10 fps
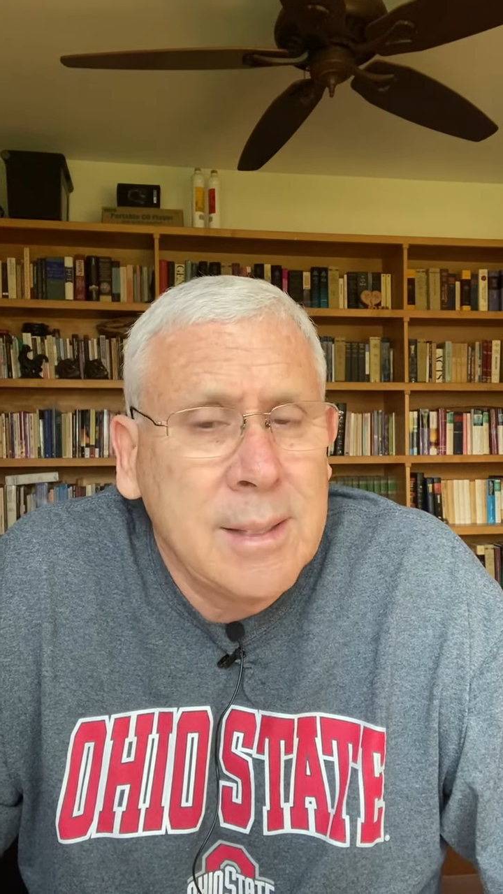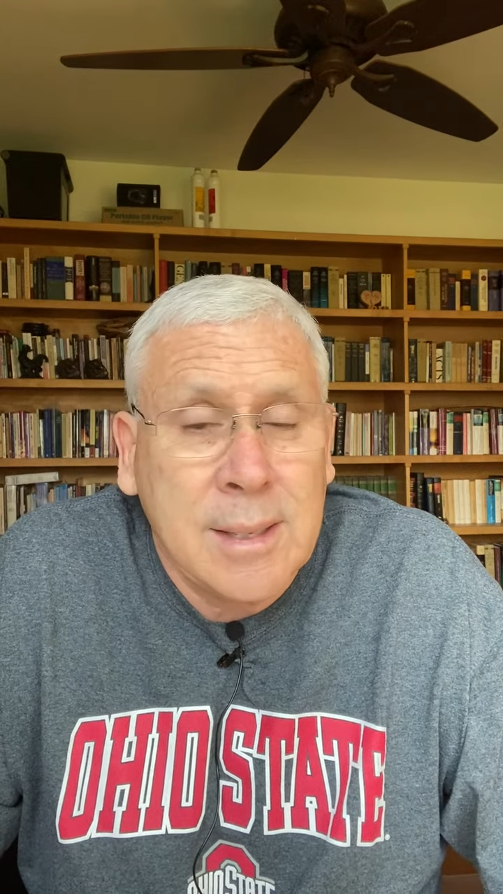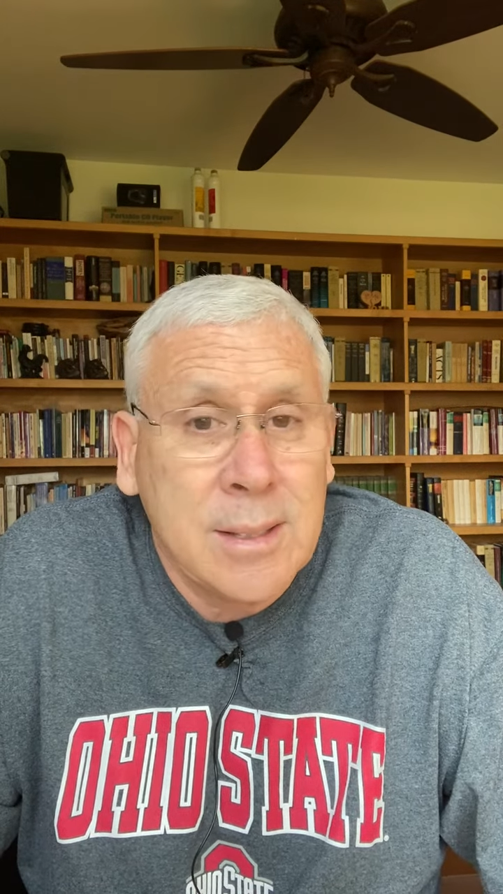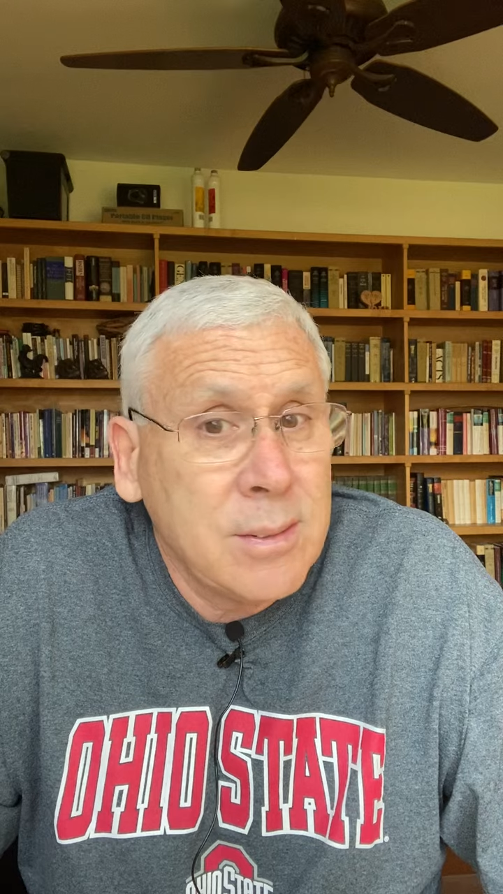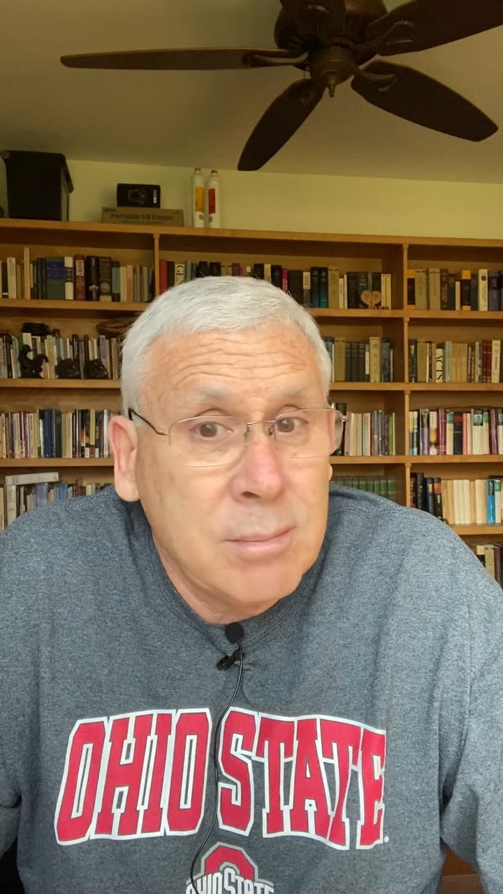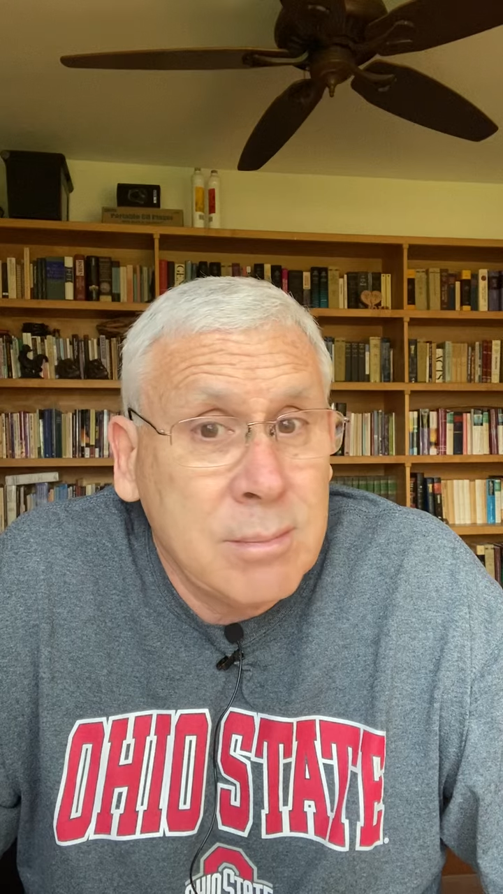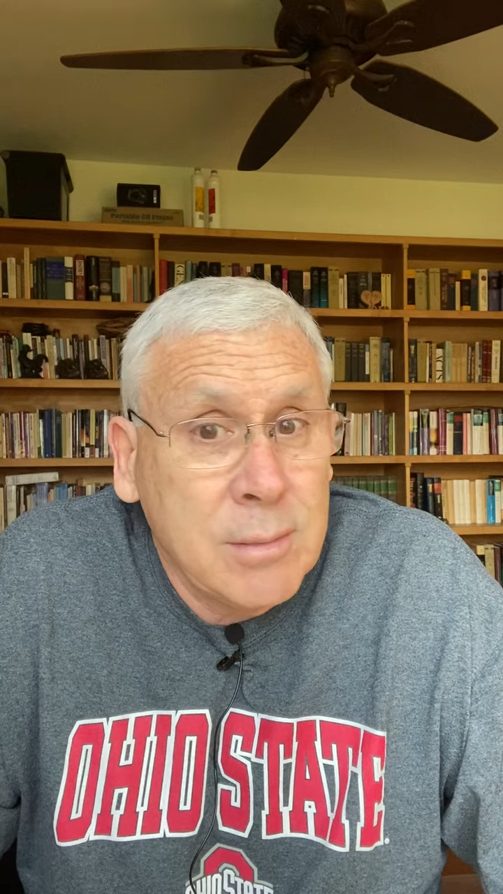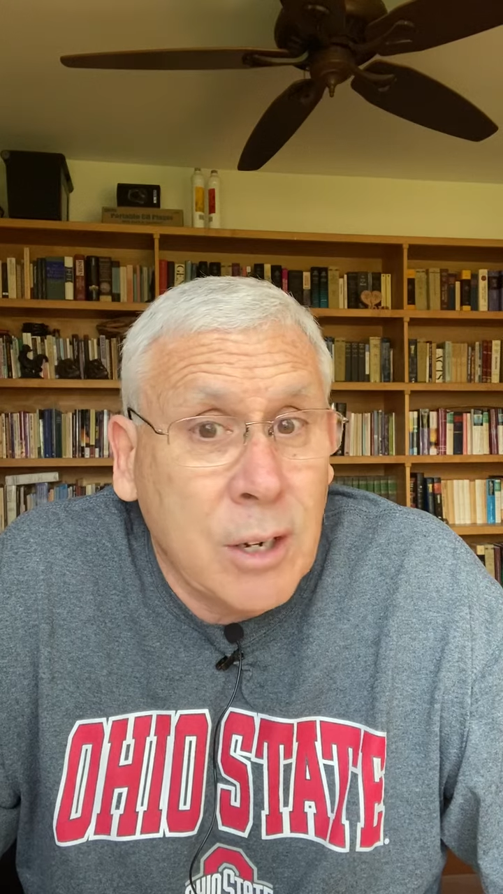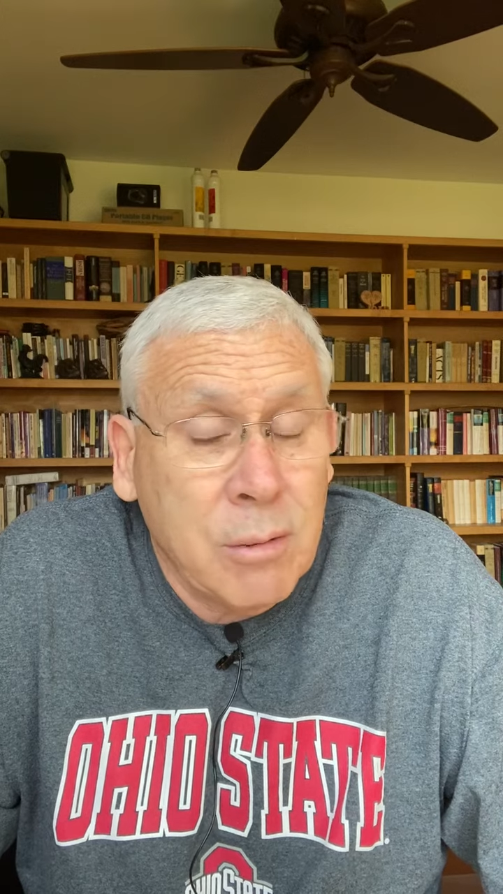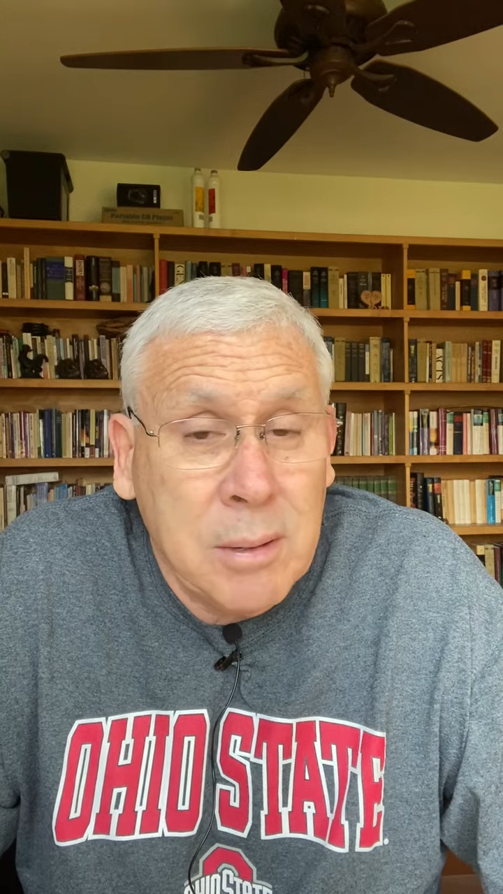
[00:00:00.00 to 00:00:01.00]
doesn't
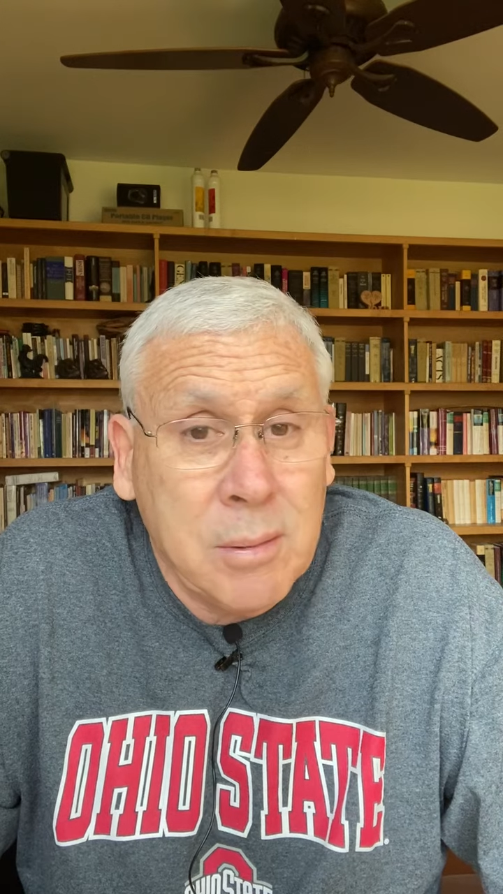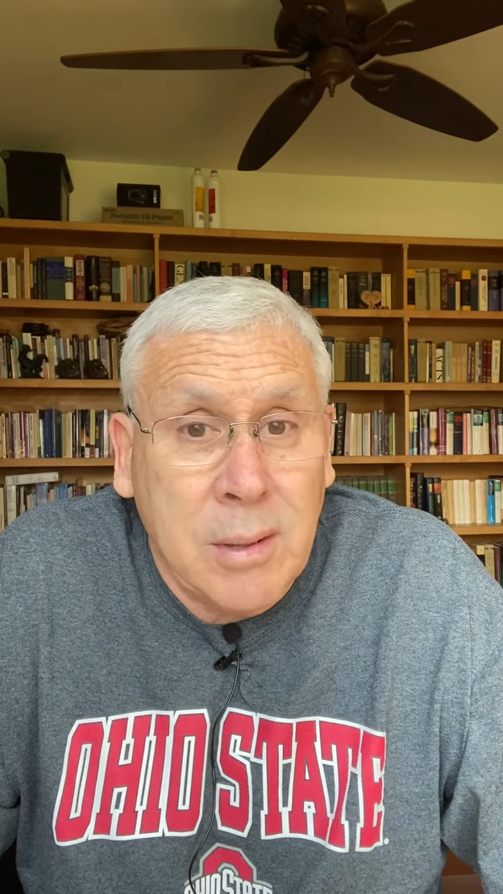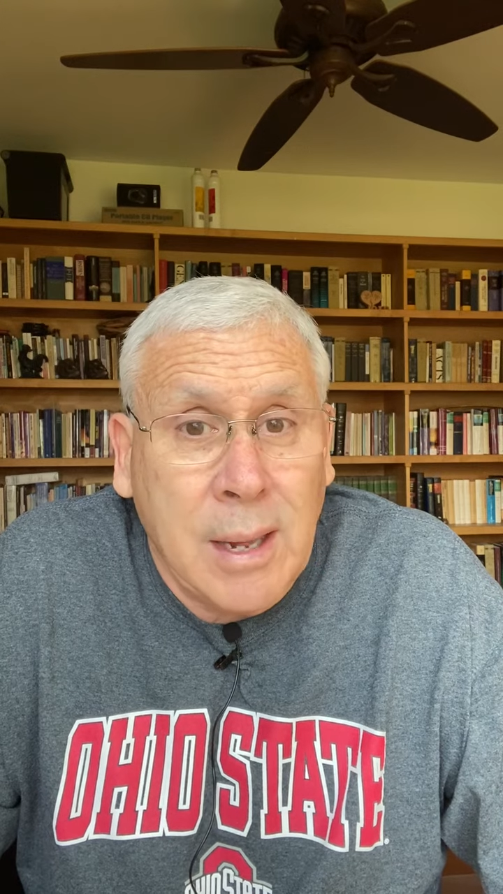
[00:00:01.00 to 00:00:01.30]
agree with